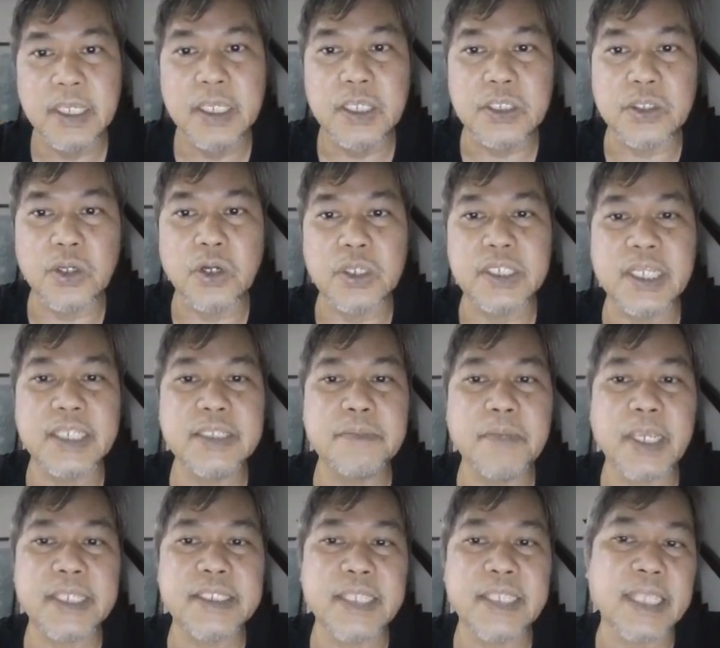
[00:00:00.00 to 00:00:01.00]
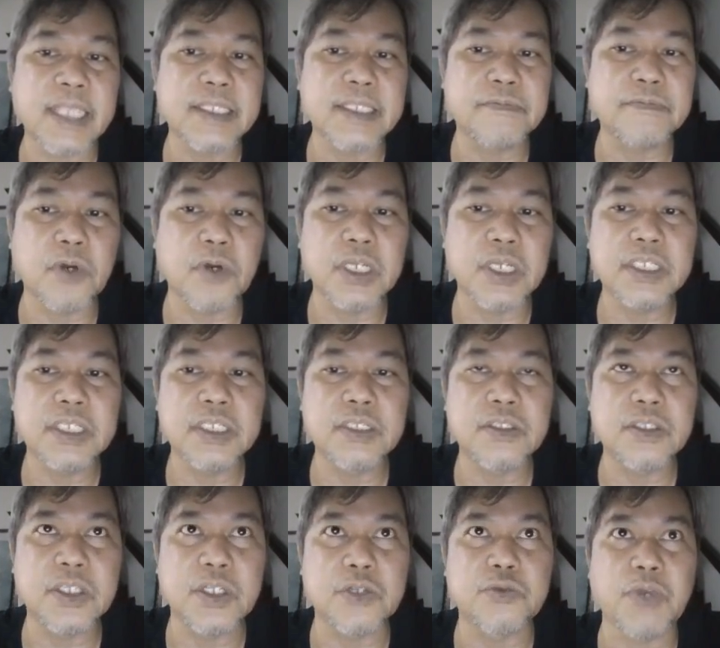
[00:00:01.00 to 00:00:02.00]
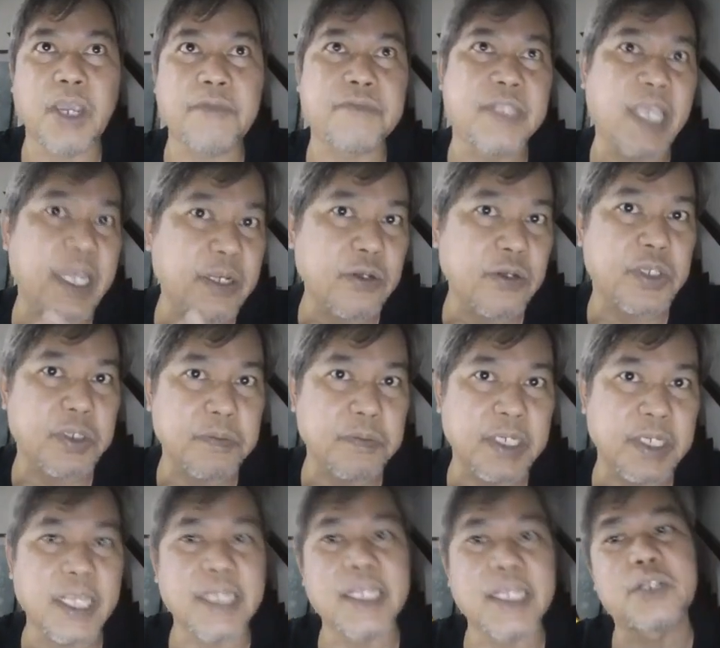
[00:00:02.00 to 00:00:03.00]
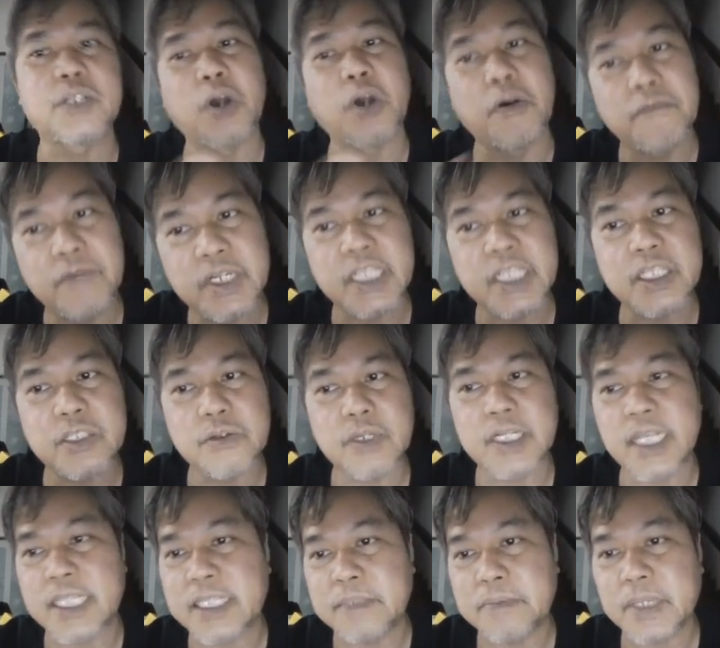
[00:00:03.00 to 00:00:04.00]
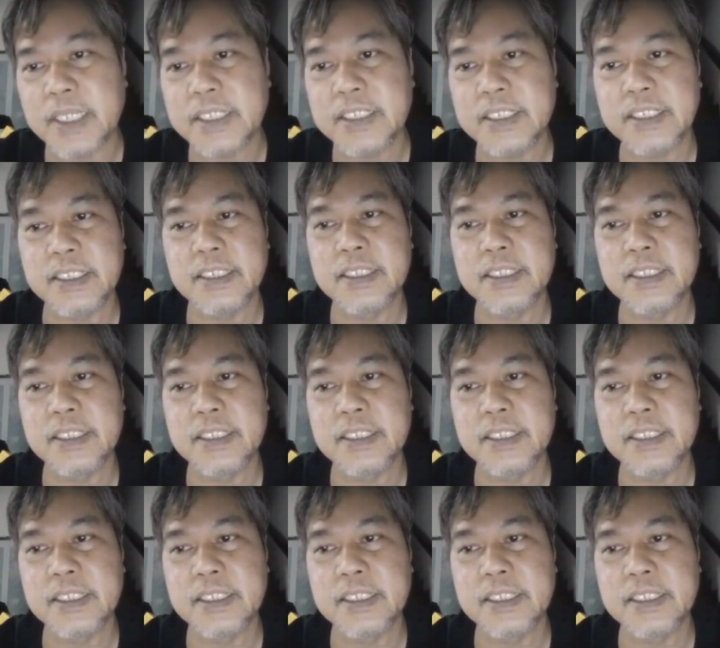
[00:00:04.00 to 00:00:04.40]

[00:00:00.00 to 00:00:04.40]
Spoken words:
So it doesn't make sense for us, to have that document and then convert into a database,